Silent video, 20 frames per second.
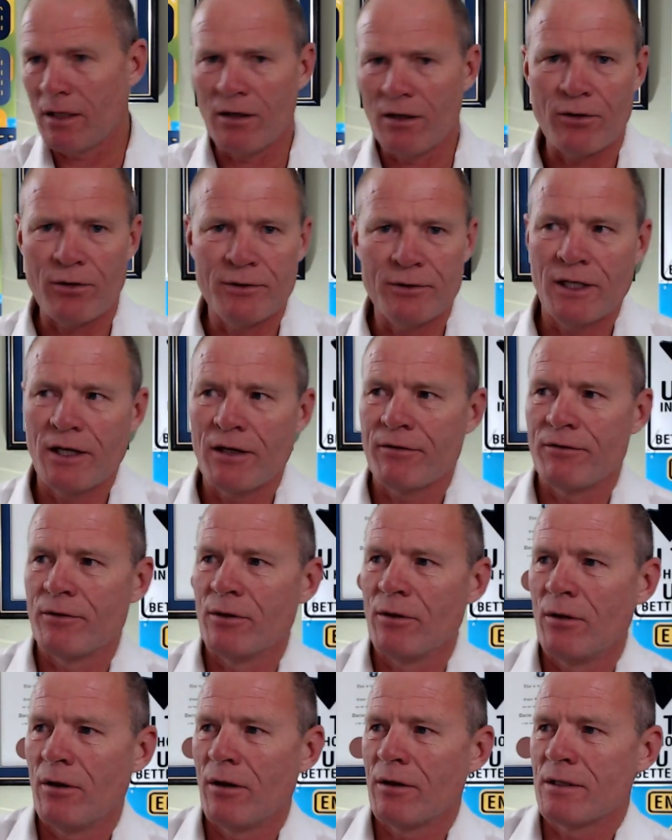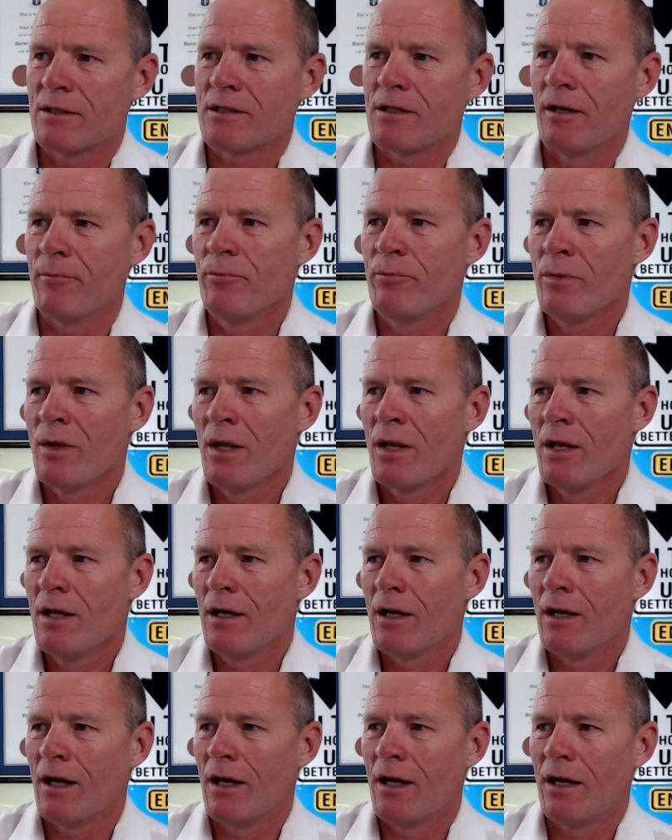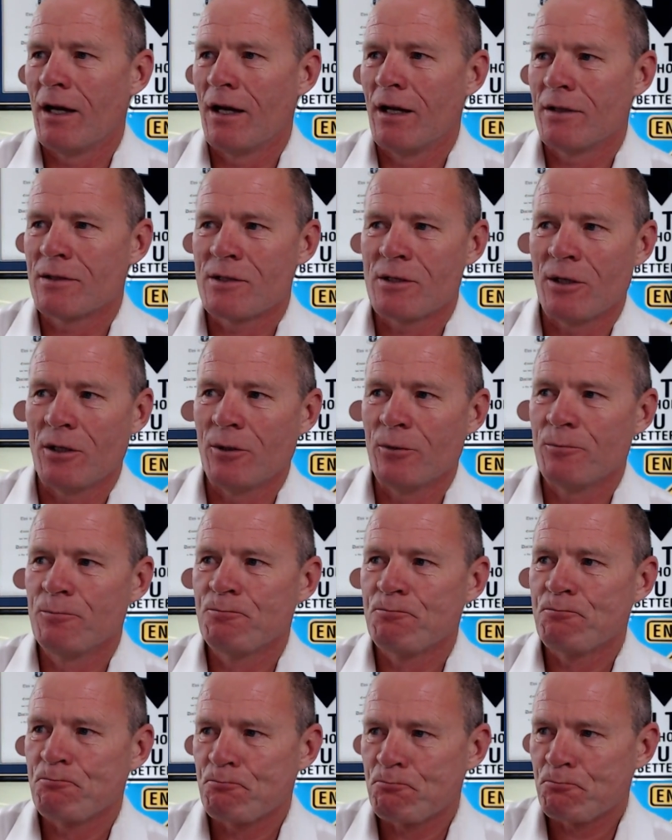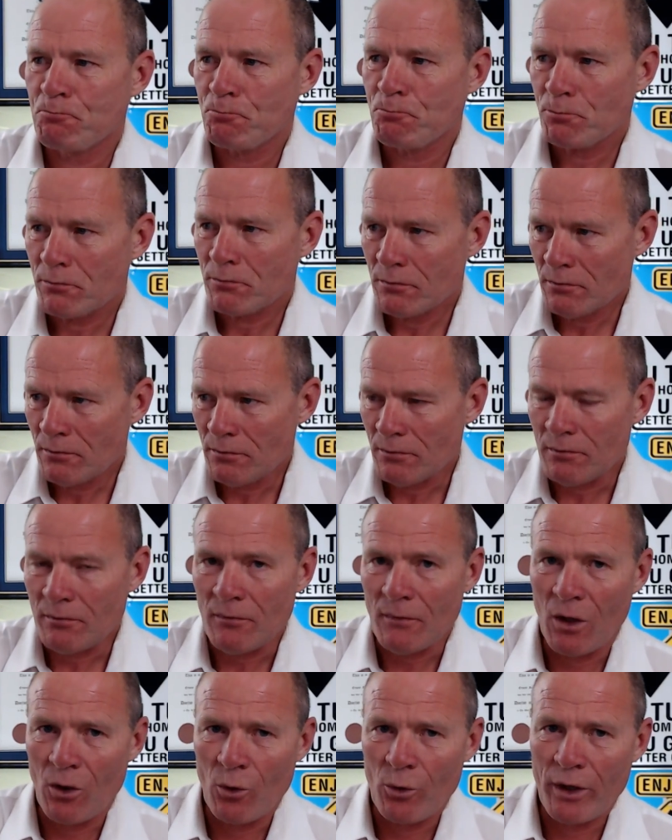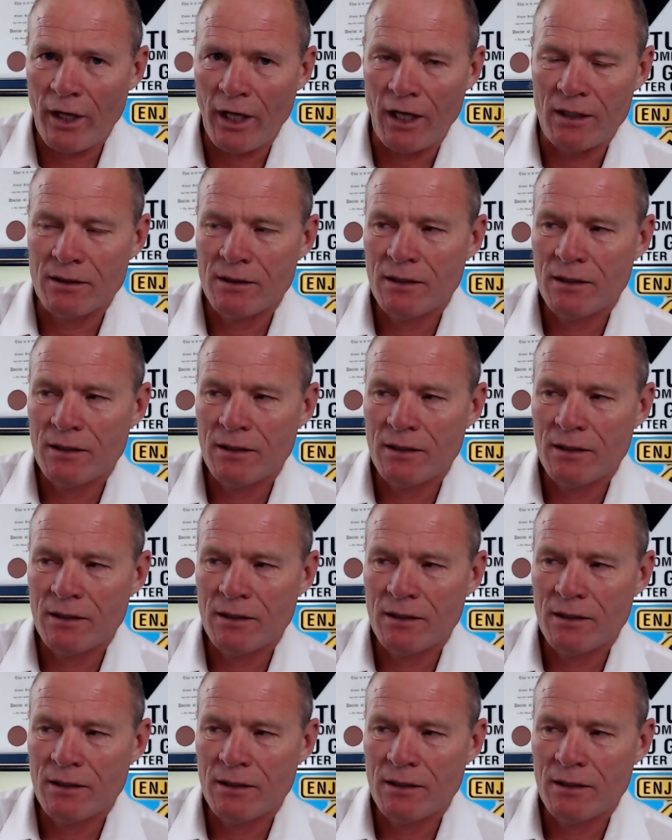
over there for the longest time. So, okay.